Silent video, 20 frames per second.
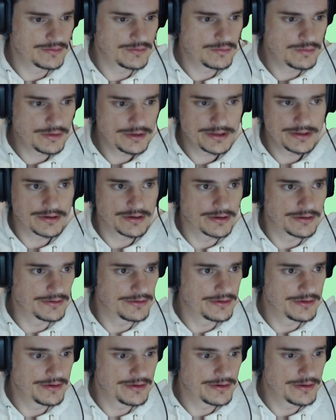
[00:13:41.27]
what
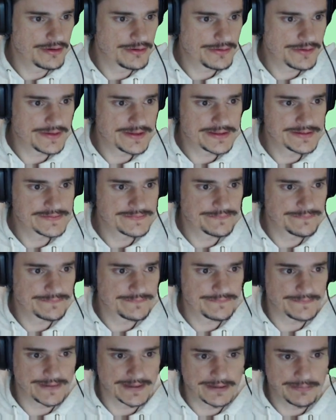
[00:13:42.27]
on earth is
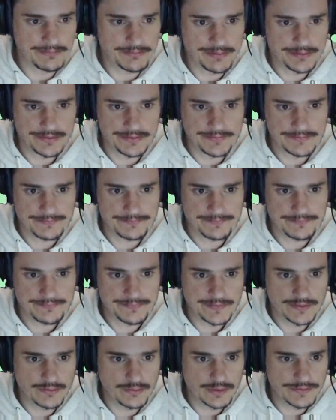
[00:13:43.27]
flip?
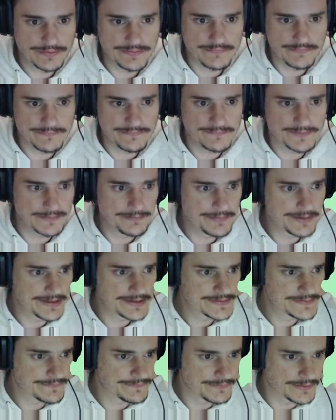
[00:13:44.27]
What the flip
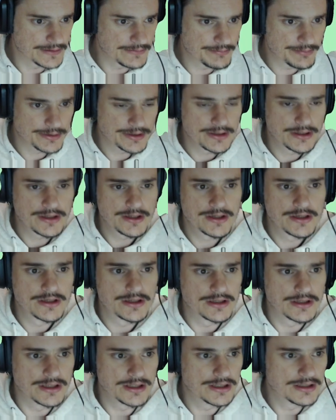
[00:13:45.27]
is flip?
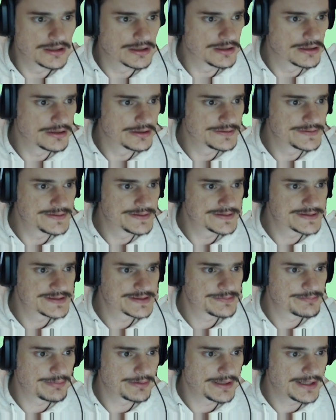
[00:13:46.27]

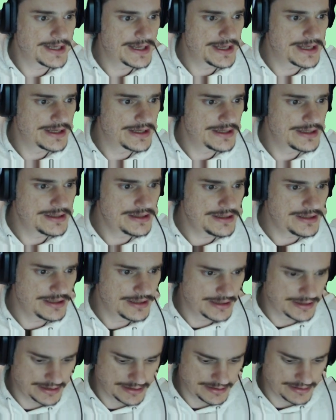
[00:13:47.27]
Display
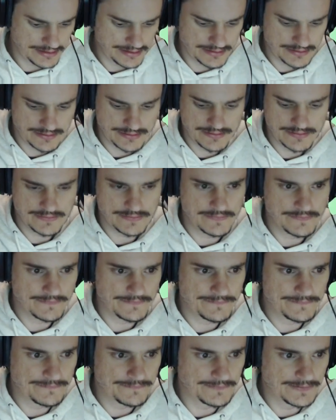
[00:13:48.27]

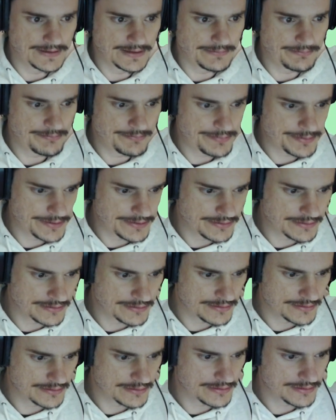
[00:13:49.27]
flip.
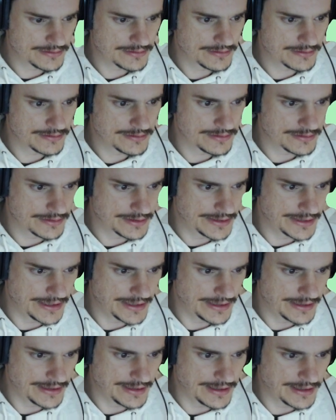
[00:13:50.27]

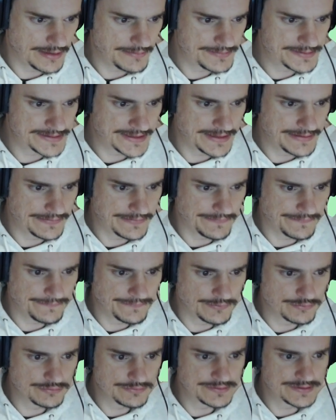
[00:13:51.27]
Okay, update the
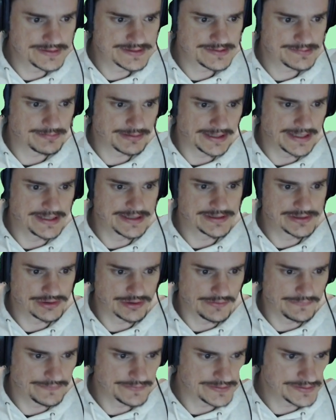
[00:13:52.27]
full display
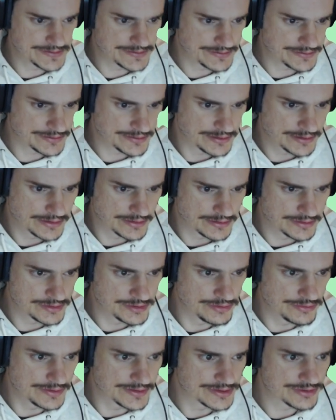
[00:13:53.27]
surface
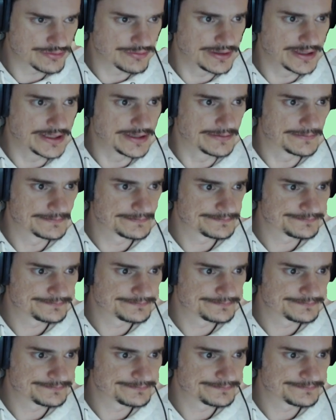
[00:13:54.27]
to the screen.